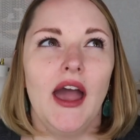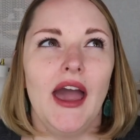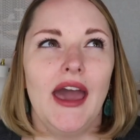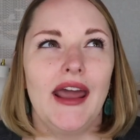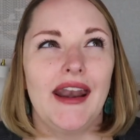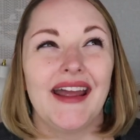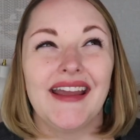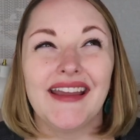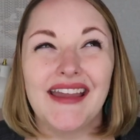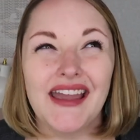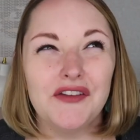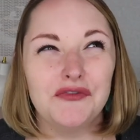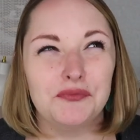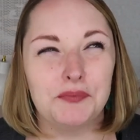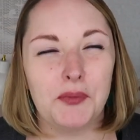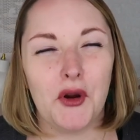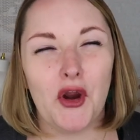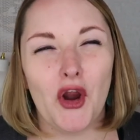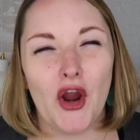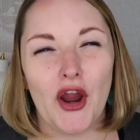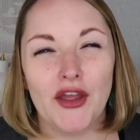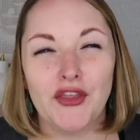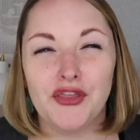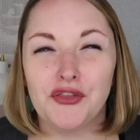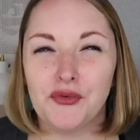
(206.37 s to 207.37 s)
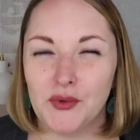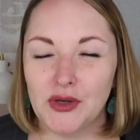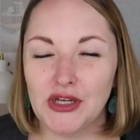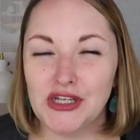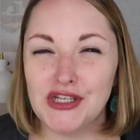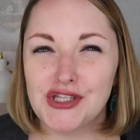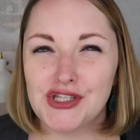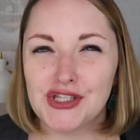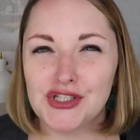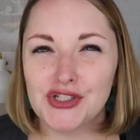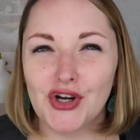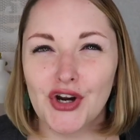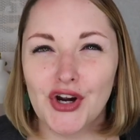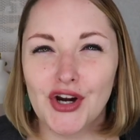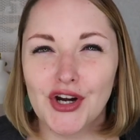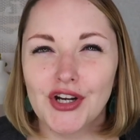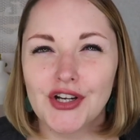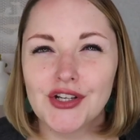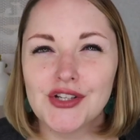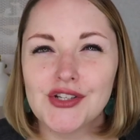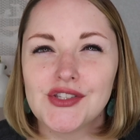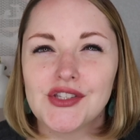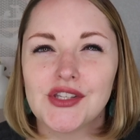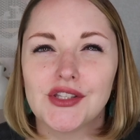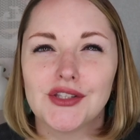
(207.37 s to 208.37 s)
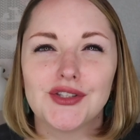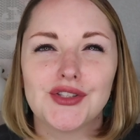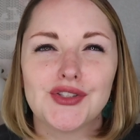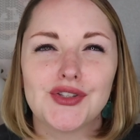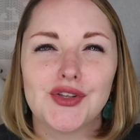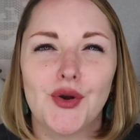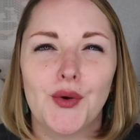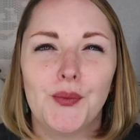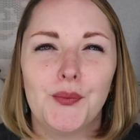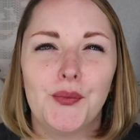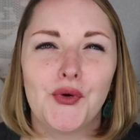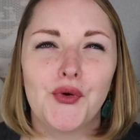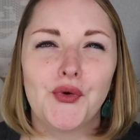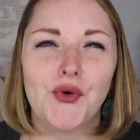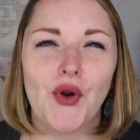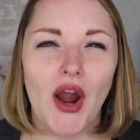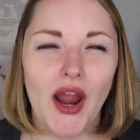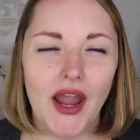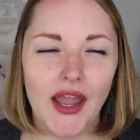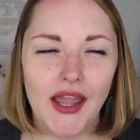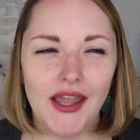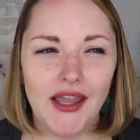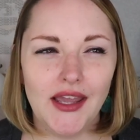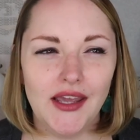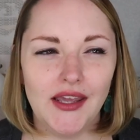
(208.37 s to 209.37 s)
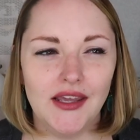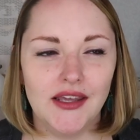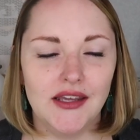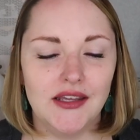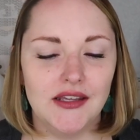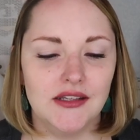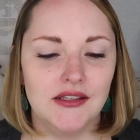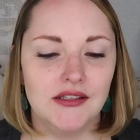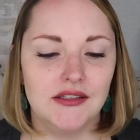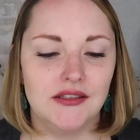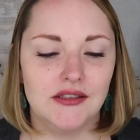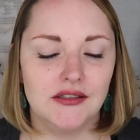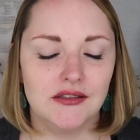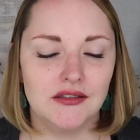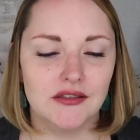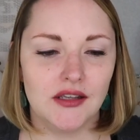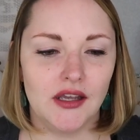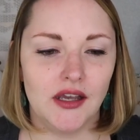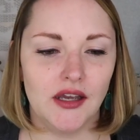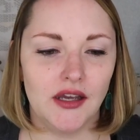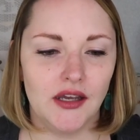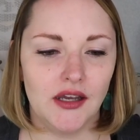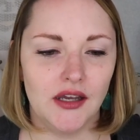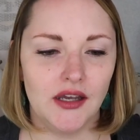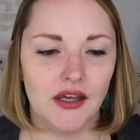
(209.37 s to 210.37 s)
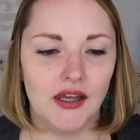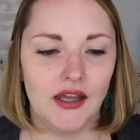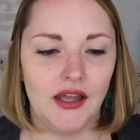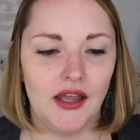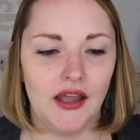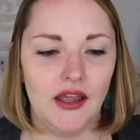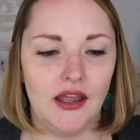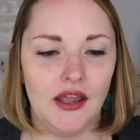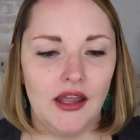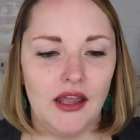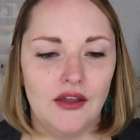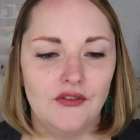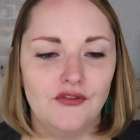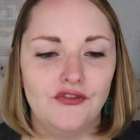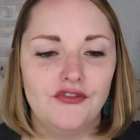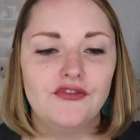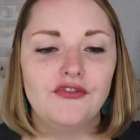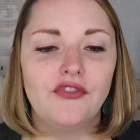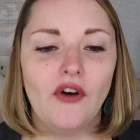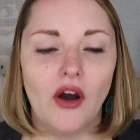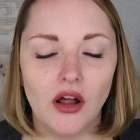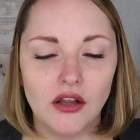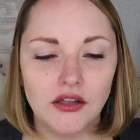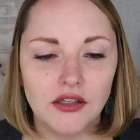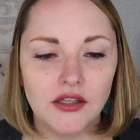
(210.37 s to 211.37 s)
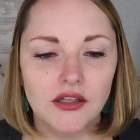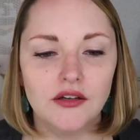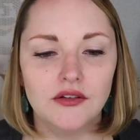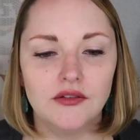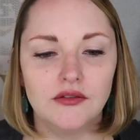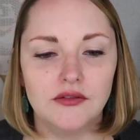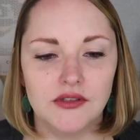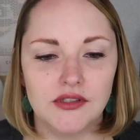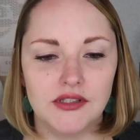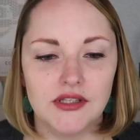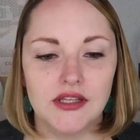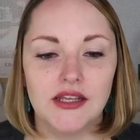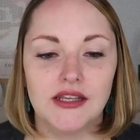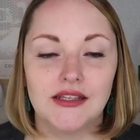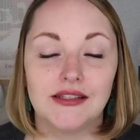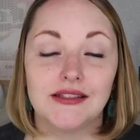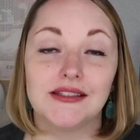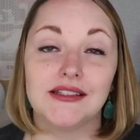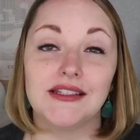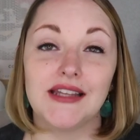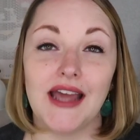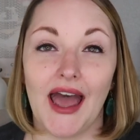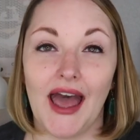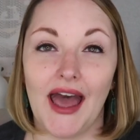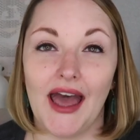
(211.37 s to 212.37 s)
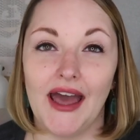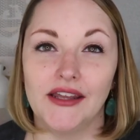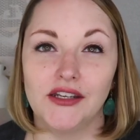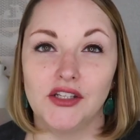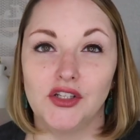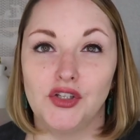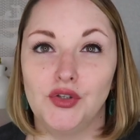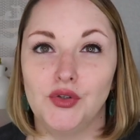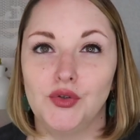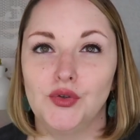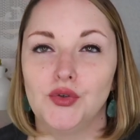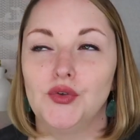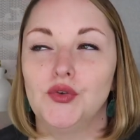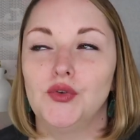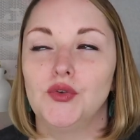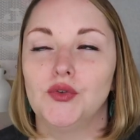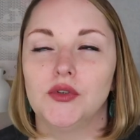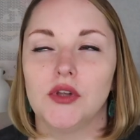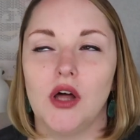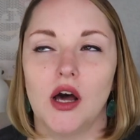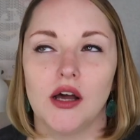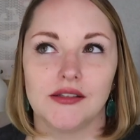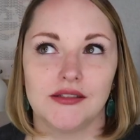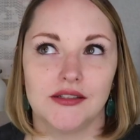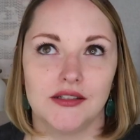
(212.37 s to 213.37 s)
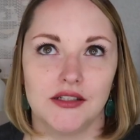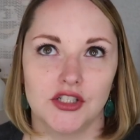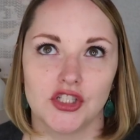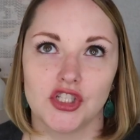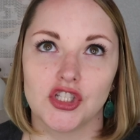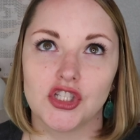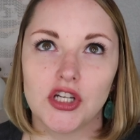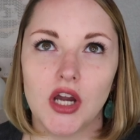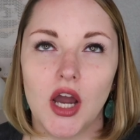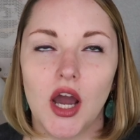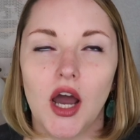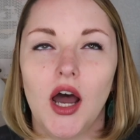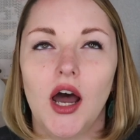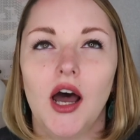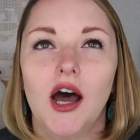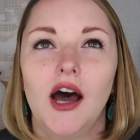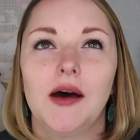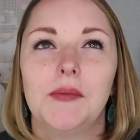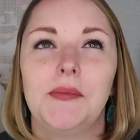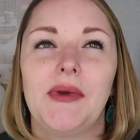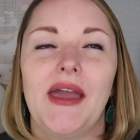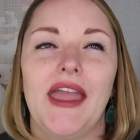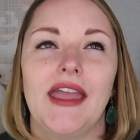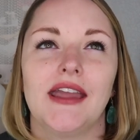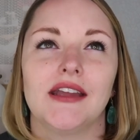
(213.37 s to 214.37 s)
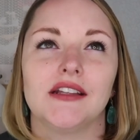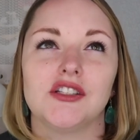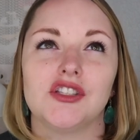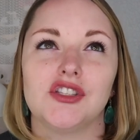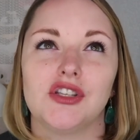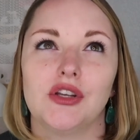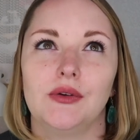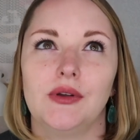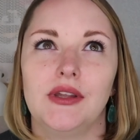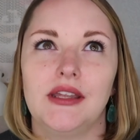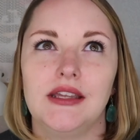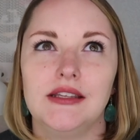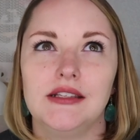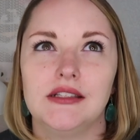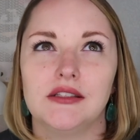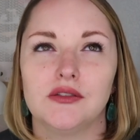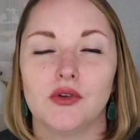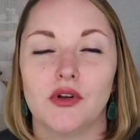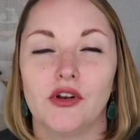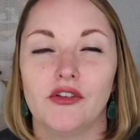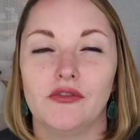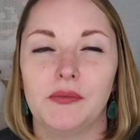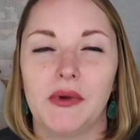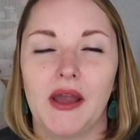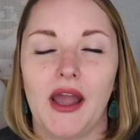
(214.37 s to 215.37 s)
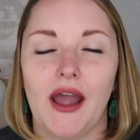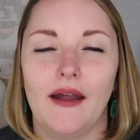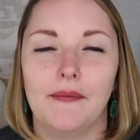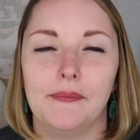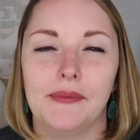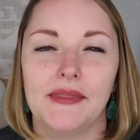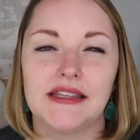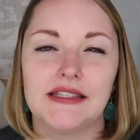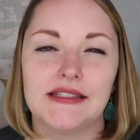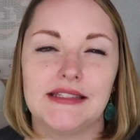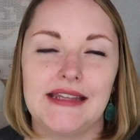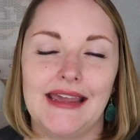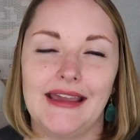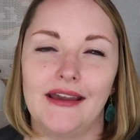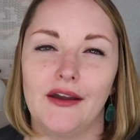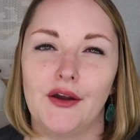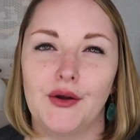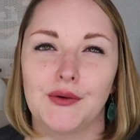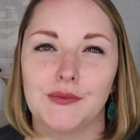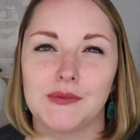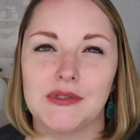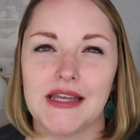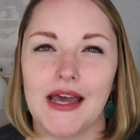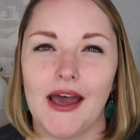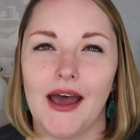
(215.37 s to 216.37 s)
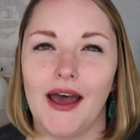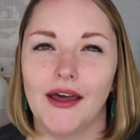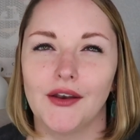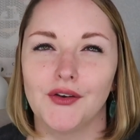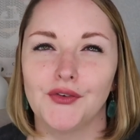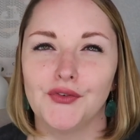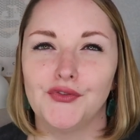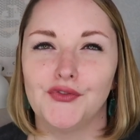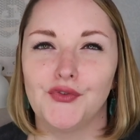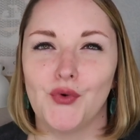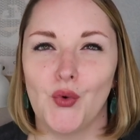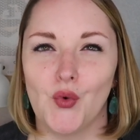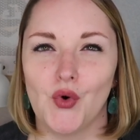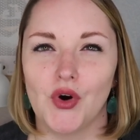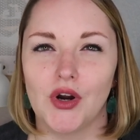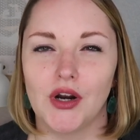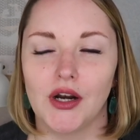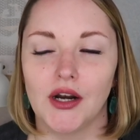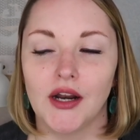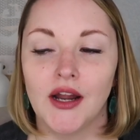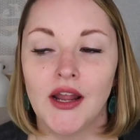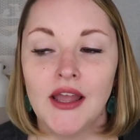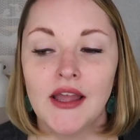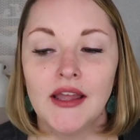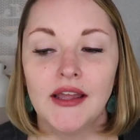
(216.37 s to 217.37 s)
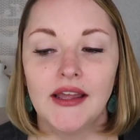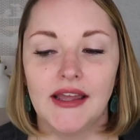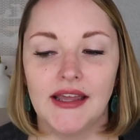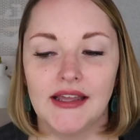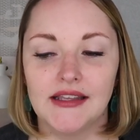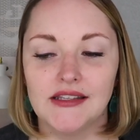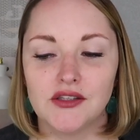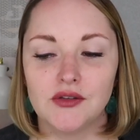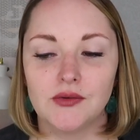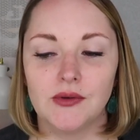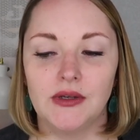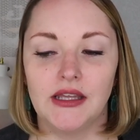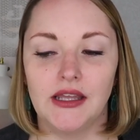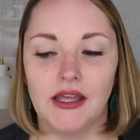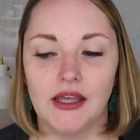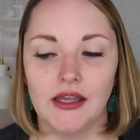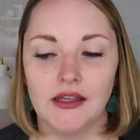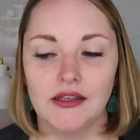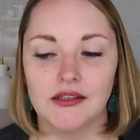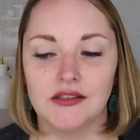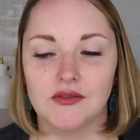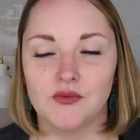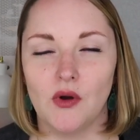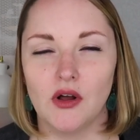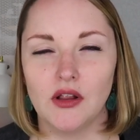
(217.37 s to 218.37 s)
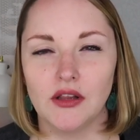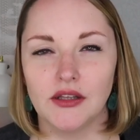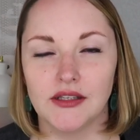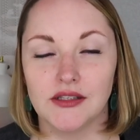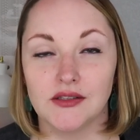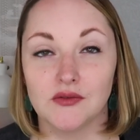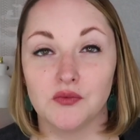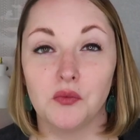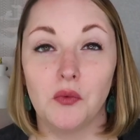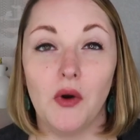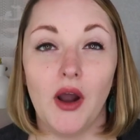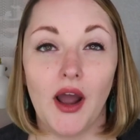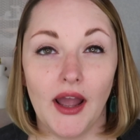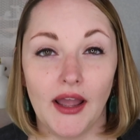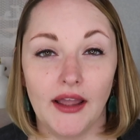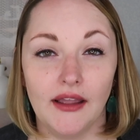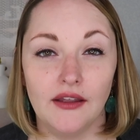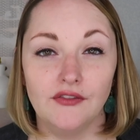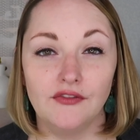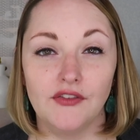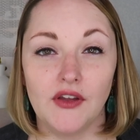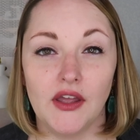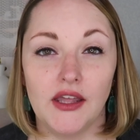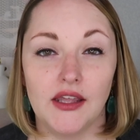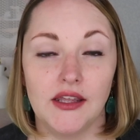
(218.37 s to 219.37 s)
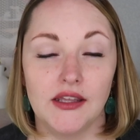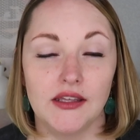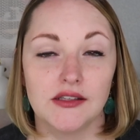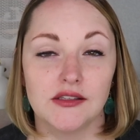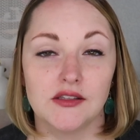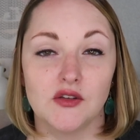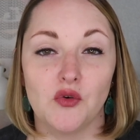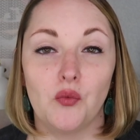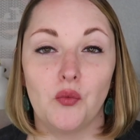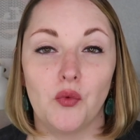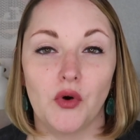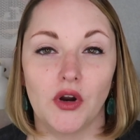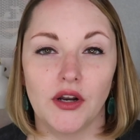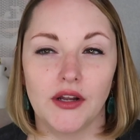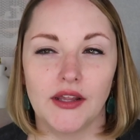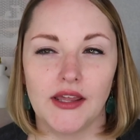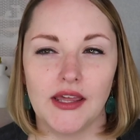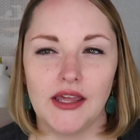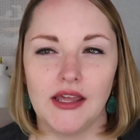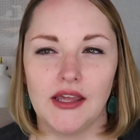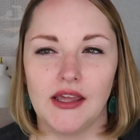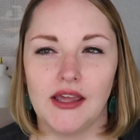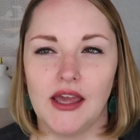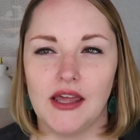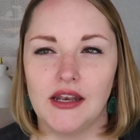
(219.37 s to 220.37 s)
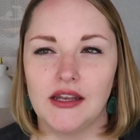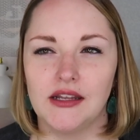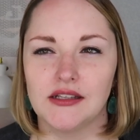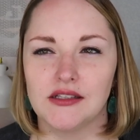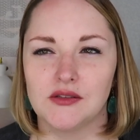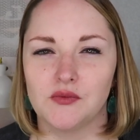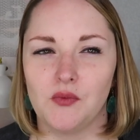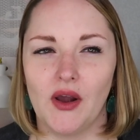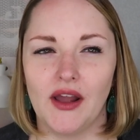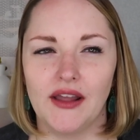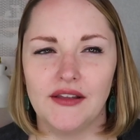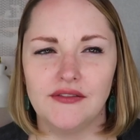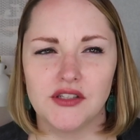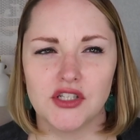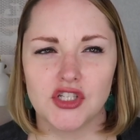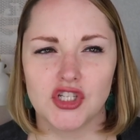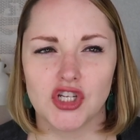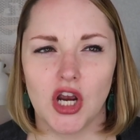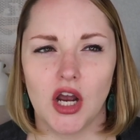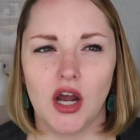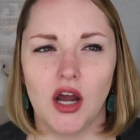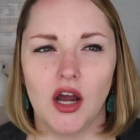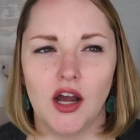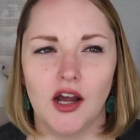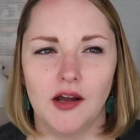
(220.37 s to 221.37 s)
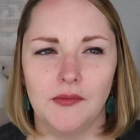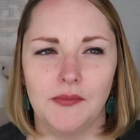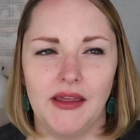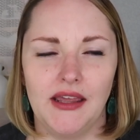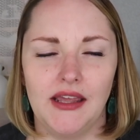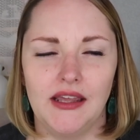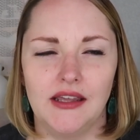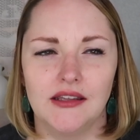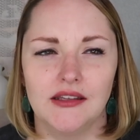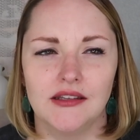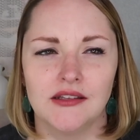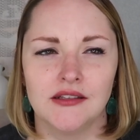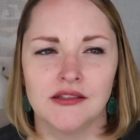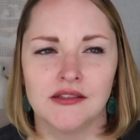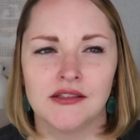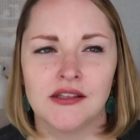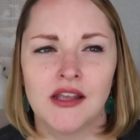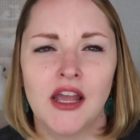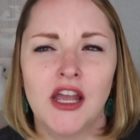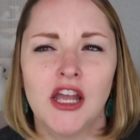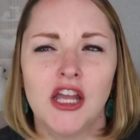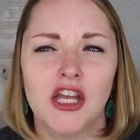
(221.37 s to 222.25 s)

and I gave Prey 3 stars. So Prey is, it follows this dad who lost his job, and so he's sort of become the stay-at-home dad for his 3 kids while his wife is working. And his wife's job is,